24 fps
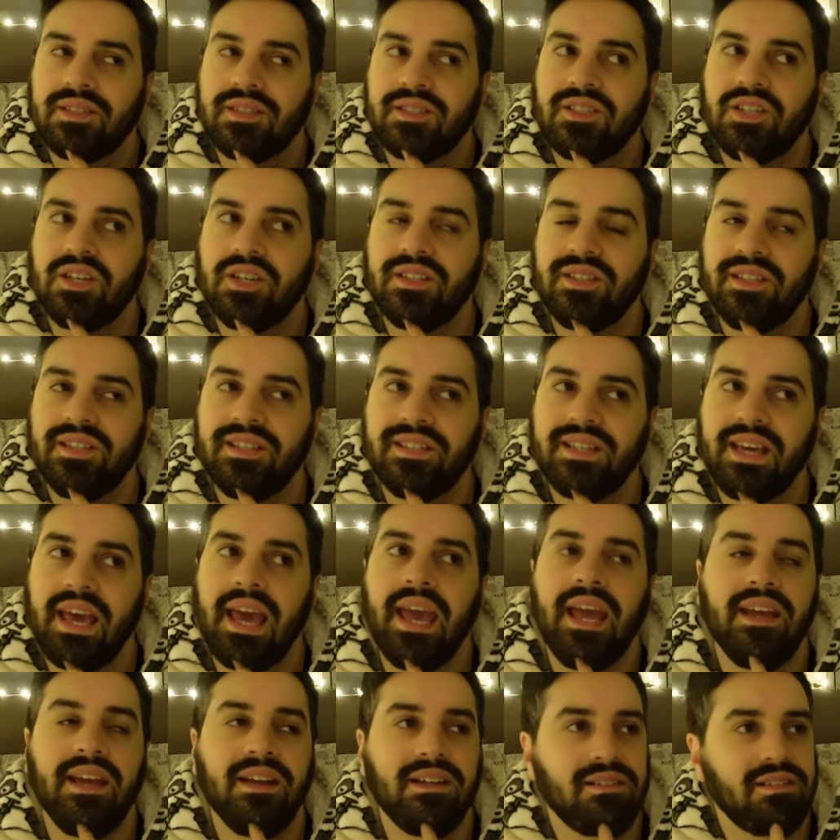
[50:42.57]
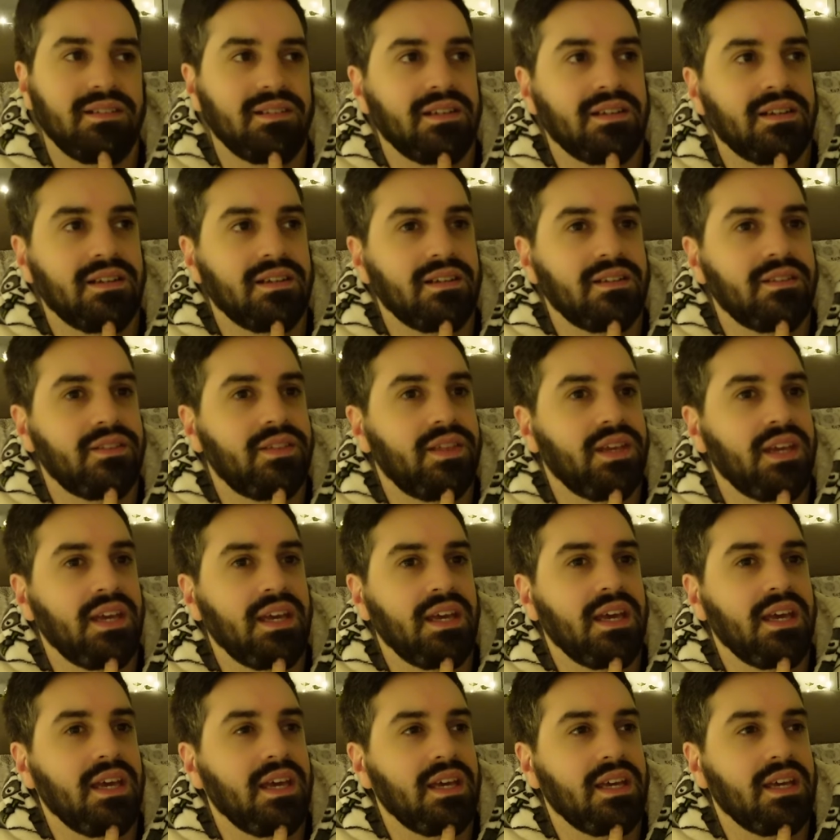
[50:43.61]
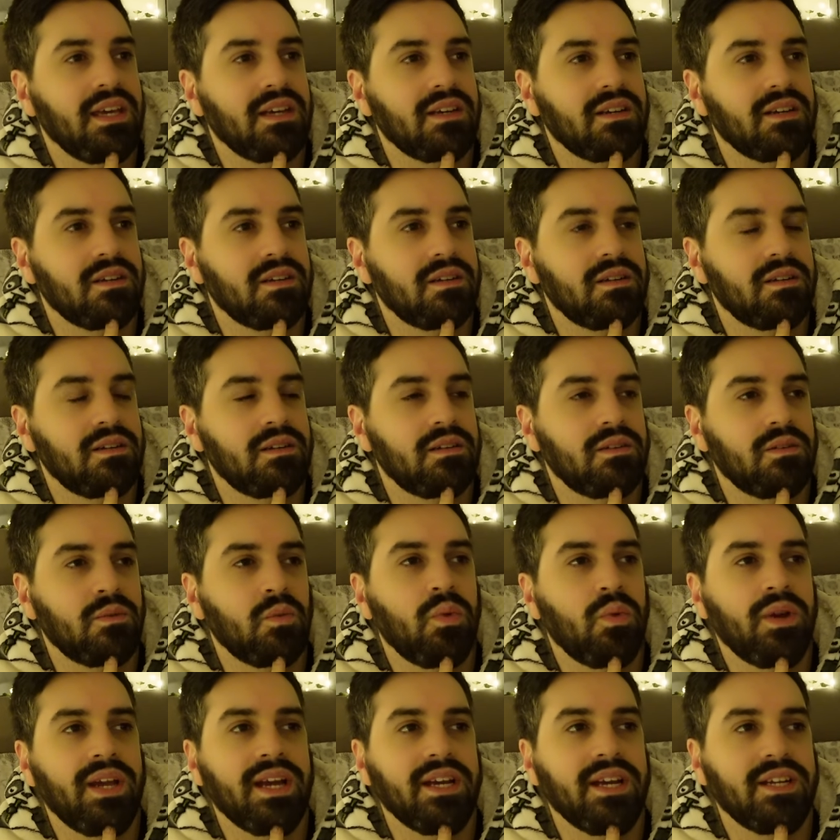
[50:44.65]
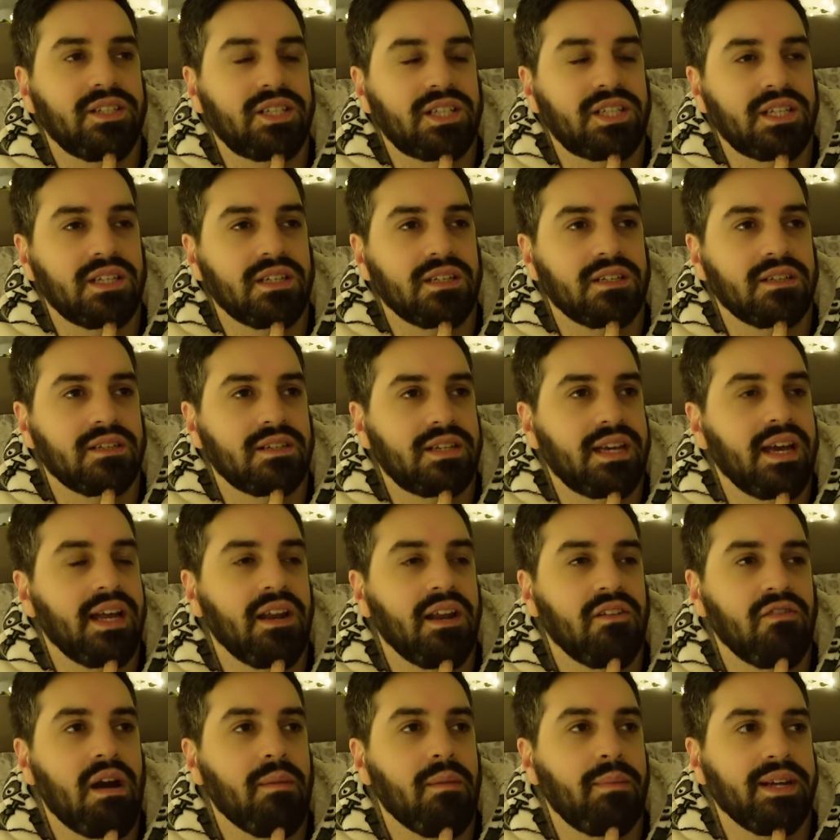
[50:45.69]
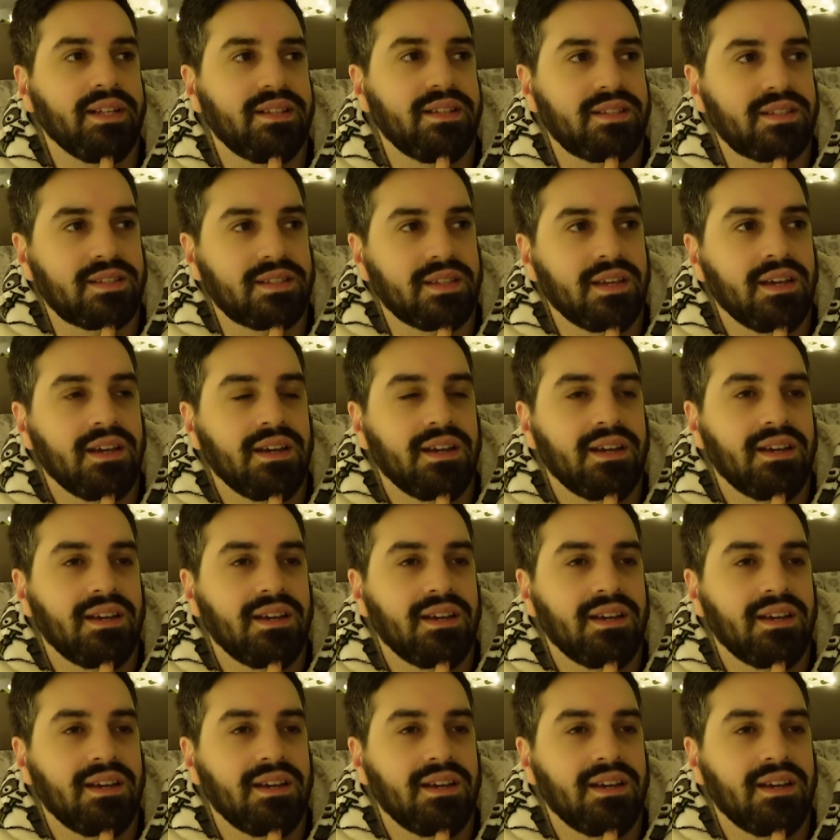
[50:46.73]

doesn't kill the weird killer rabbits.